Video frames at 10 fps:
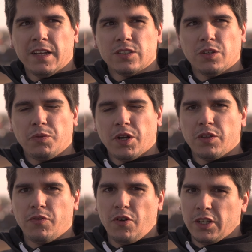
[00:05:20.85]
So the rear
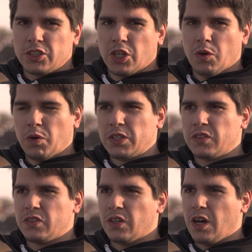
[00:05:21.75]
differential
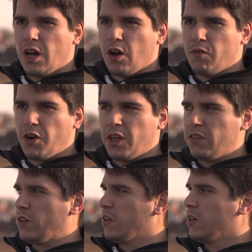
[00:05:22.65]
was
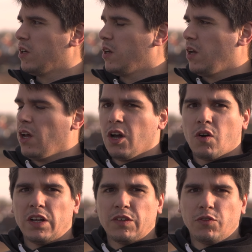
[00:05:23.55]
overheating
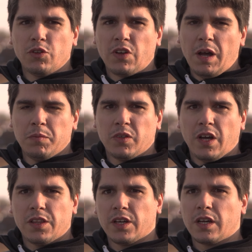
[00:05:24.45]
quite a few times,
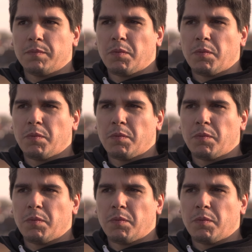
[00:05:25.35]
I think.